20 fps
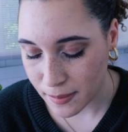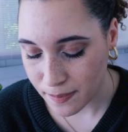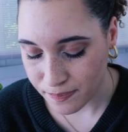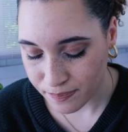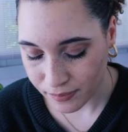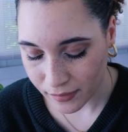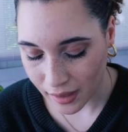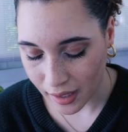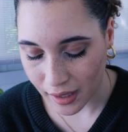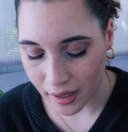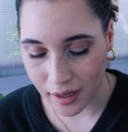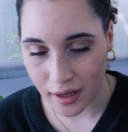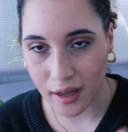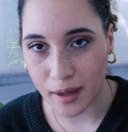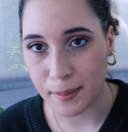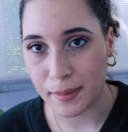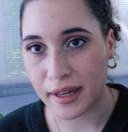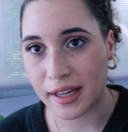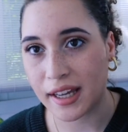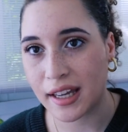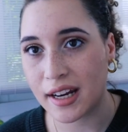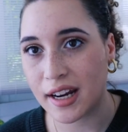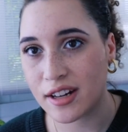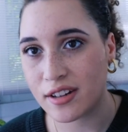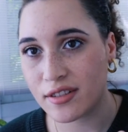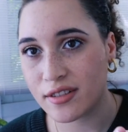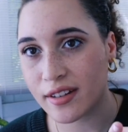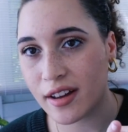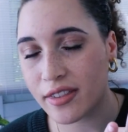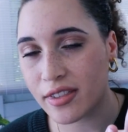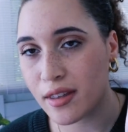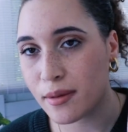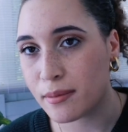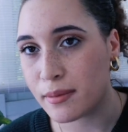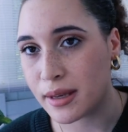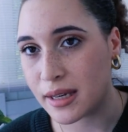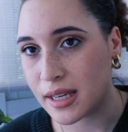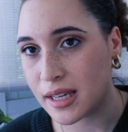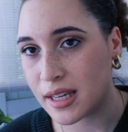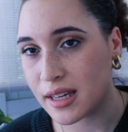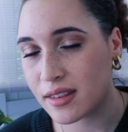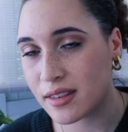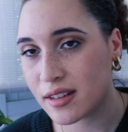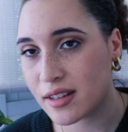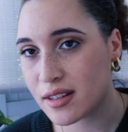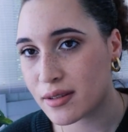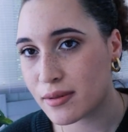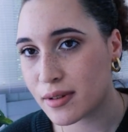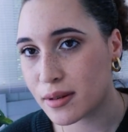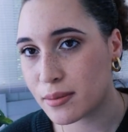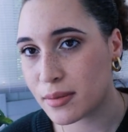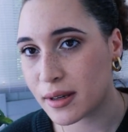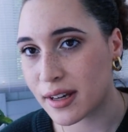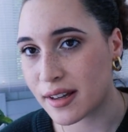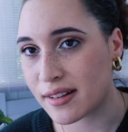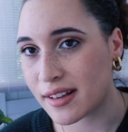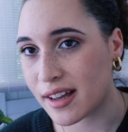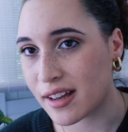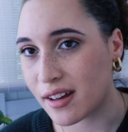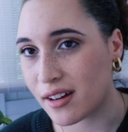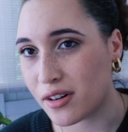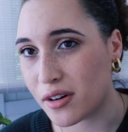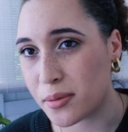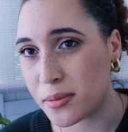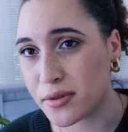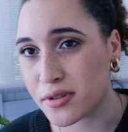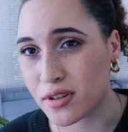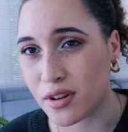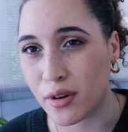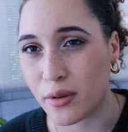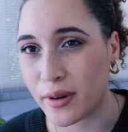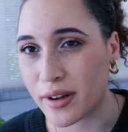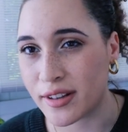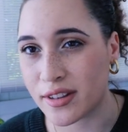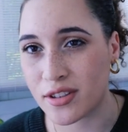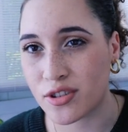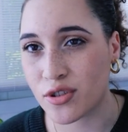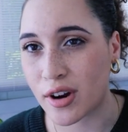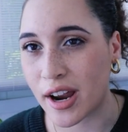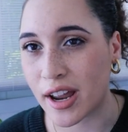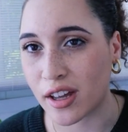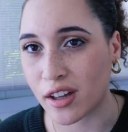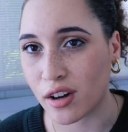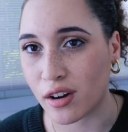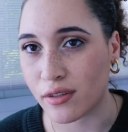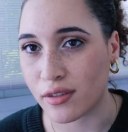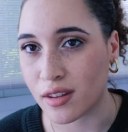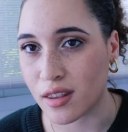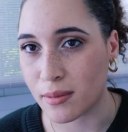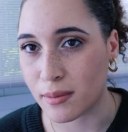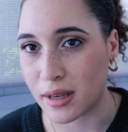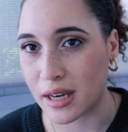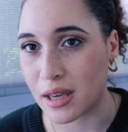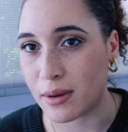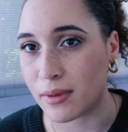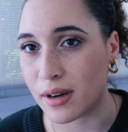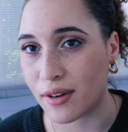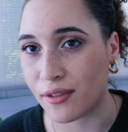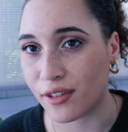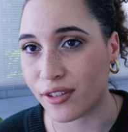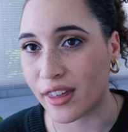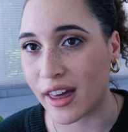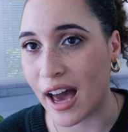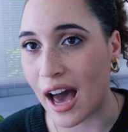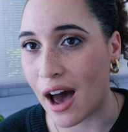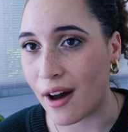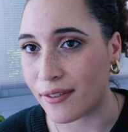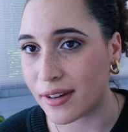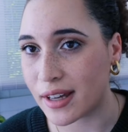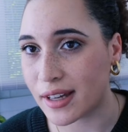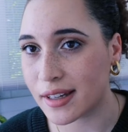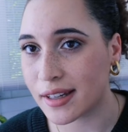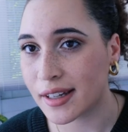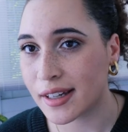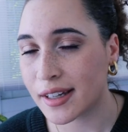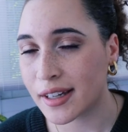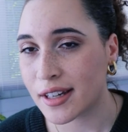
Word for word: Um, again, I just got the mini in this one because I almost always try and go for the mini whenever they have it,